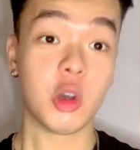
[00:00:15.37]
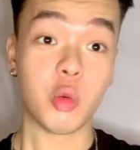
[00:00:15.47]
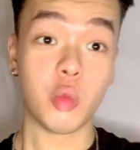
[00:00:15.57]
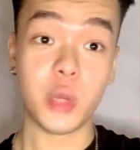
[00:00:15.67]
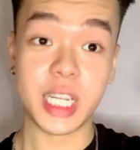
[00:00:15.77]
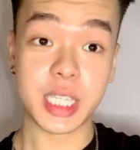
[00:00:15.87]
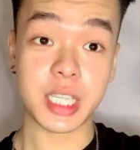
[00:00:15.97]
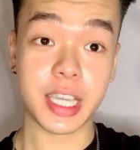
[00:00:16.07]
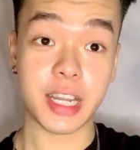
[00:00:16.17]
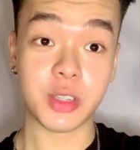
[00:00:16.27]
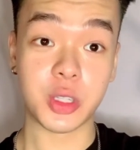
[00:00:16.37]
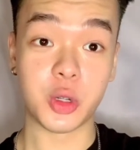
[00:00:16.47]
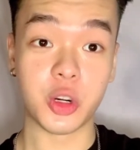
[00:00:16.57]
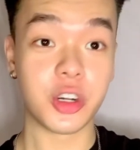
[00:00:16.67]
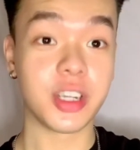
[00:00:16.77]
we need to get out the
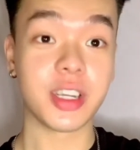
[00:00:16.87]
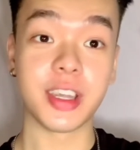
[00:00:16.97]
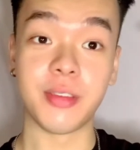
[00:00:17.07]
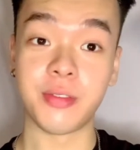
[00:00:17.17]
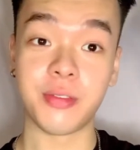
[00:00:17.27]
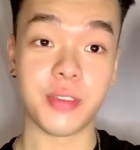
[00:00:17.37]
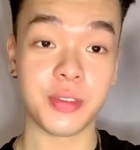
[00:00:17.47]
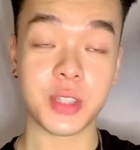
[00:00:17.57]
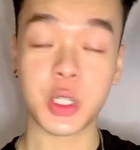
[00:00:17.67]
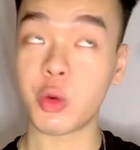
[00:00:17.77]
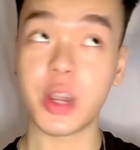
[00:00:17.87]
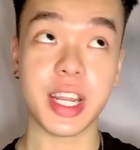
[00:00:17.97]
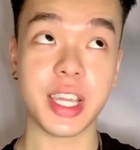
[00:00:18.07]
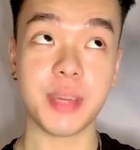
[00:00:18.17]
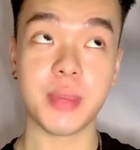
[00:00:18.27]
door in
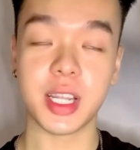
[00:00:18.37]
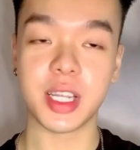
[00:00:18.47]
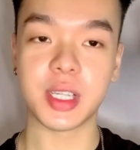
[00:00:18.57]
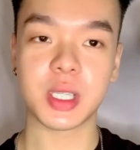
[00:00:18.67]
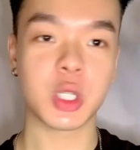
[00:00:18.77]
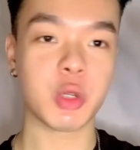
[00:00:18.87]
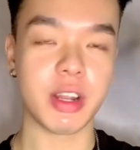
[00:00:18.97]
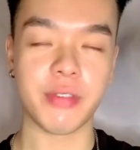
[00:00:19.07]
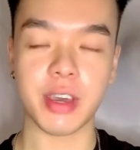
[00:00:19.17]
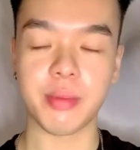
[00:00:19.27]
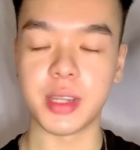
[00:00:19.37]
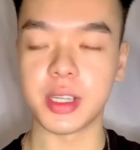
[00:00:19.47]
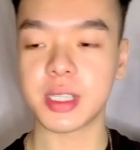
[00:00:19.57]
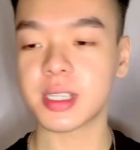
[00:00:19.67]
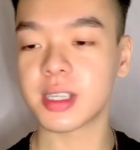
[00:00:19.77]
20 minutes, 25
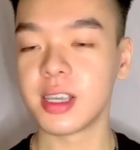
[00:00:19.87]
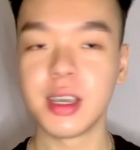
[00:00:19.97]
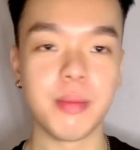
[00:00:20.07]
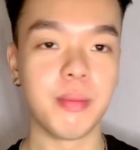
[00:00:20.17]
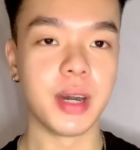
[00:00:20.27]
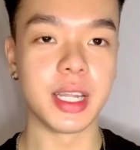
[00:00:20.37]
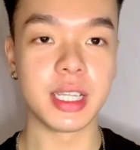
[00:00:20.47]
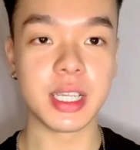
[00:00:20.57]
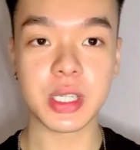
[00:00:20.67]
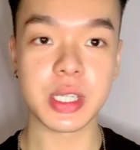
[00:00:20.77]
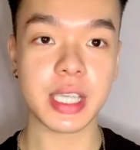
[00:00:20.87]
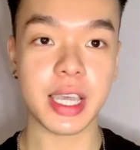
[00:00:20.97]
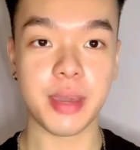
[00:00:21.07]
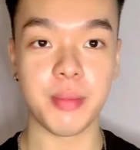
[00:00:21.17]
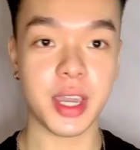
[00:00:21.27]
minutes. But this is a
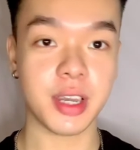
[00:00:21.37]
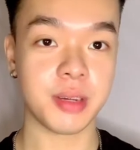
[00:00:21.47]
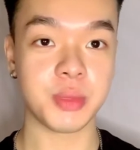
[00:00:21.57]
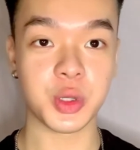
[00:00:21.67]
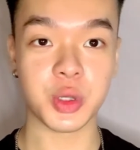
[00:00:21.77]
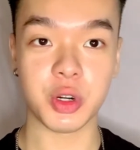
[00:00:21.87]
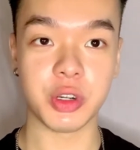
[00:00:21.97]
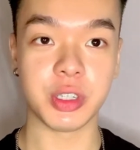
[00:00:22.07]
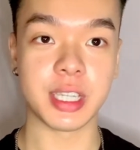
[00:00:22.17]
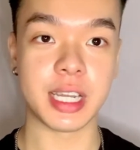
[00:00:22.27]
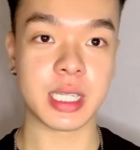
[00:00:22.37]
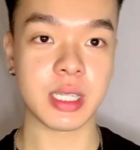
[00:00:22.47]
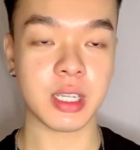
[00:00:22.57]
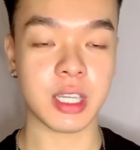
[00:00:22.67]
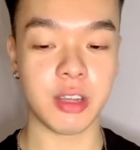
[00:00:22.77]
makeup tutorial that's
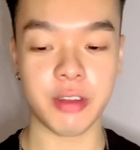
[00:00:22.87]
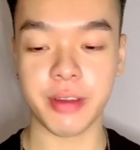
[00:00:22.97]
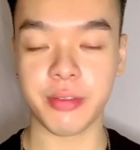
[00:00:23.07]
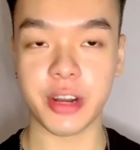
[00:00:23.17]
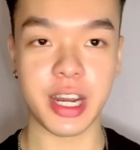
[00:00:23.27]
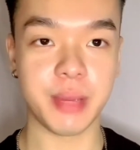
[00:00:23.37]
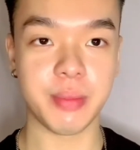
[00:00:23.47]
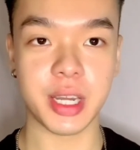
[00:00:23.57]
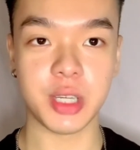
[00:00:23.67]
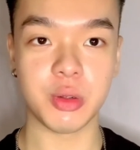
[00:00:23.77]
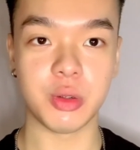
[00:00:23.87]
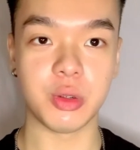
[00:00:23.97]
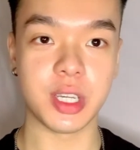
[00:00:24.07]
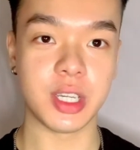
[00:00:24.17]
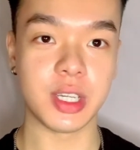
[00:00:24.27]
great for anybody who
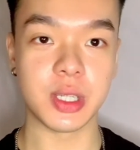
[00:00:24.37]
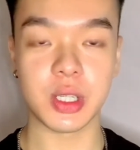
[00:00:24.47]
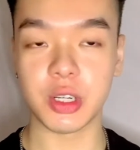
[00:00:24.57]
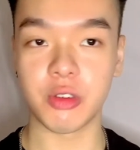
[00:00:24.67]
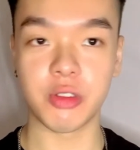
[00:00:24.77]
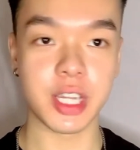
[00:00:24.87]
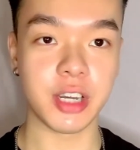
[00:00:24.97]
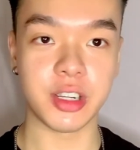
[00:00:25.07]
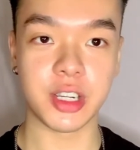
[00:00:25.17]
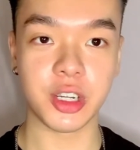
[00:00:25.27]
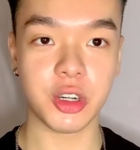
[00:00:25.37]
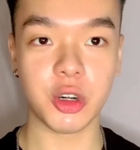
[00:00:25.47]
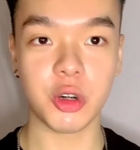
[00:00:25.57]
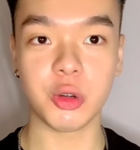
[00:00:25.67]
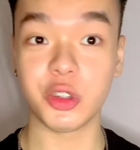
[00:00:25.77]
is, really on the
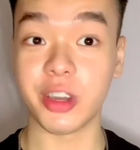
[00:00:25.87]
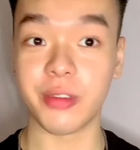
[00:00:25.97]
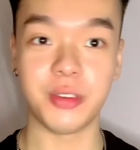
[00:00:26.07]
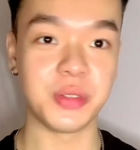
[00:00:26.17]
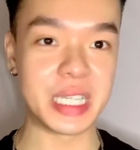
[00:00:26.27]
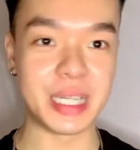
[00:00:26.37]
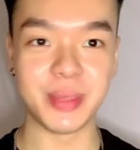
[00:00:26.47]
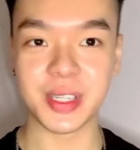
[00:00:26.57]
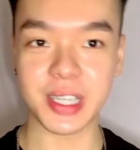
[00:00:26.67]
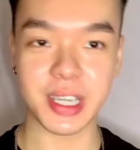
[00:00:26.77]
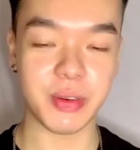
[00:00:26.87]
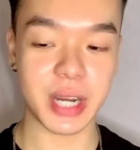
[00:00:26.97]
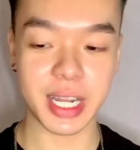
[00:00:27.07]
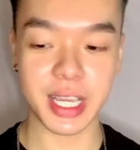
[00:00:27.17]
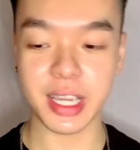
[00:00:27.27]
go. You have 15 minutes to get
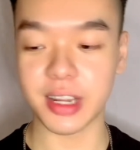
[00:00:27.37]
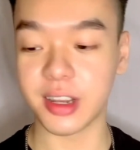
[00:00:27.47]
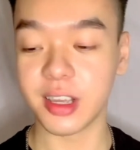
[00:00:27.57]
ready, and